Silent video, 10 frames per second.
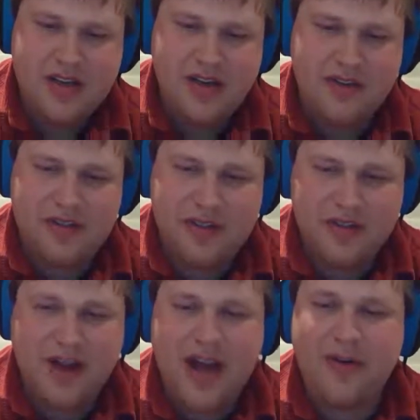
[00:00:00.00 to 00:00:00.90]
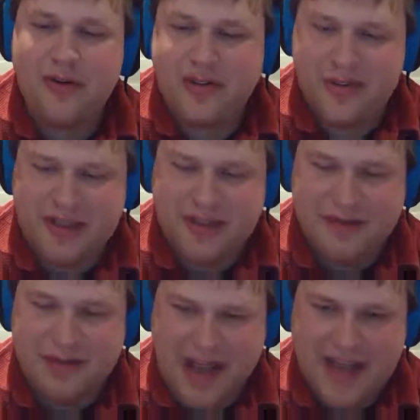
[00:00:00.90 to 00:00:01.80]
Over 2 hours must
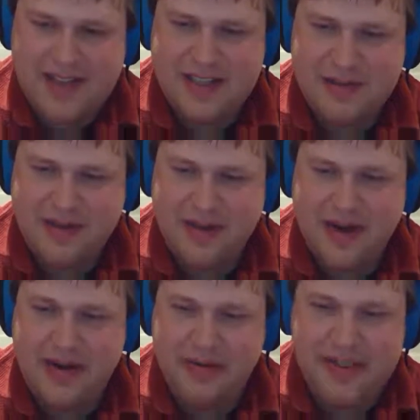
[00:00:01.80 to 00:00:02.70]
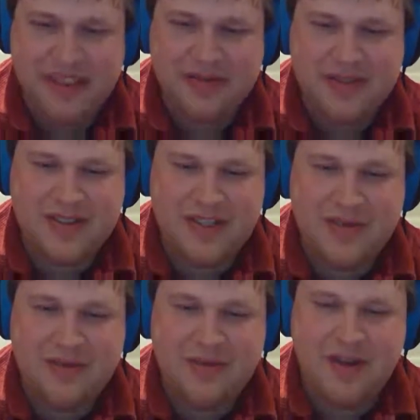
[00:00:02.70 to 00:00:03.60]
have passed before I reached what
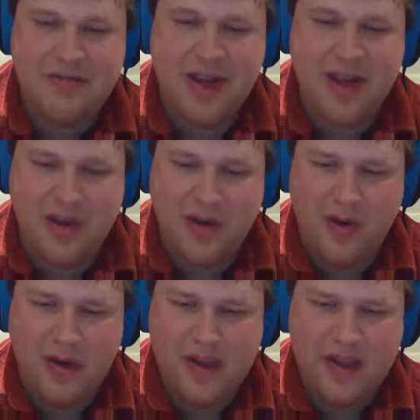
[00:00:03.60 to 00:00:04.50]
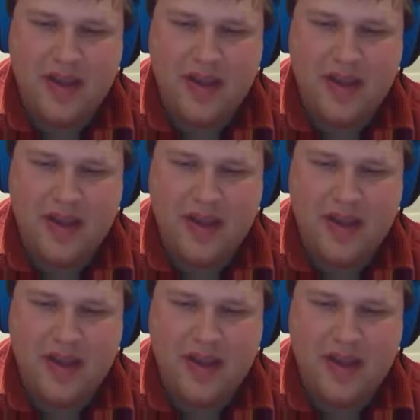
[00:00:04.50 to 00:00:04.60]
seemed to be my goal,